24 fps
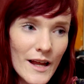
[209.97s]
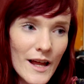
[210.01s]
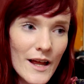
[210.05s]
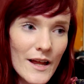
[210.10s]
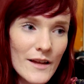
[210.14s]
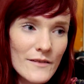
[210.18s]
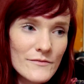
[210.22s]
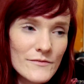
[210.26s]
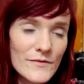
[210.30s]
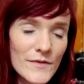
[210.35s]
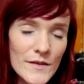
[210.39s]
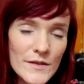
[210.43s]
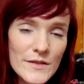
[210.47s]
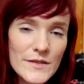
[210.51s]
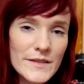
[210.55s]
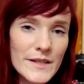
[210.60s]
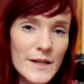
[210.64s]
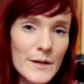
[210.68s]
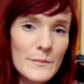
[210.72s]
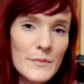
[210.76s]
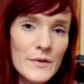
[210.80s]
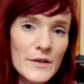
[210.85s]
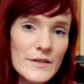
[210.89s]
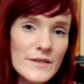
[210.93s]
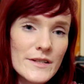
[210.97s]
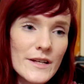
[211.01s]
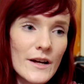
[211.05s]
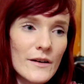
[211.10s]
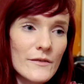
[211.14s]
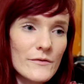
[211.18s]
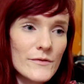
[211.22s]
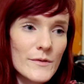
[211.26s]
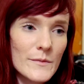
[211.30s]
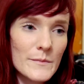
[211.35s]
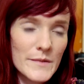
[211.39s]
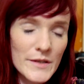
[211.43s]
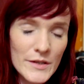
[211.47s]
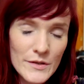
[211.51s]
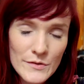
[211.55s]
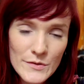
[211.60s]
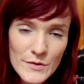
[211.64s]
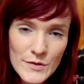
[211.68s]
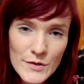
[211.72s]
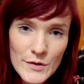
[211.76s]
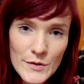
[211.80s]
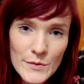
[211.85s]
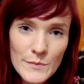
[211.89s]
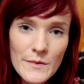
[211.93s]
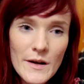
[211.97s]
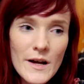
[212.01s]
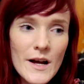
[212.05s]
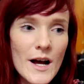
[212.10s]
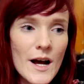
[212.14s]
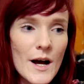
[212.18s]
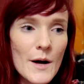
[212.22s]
at first get burnt out from YouTube,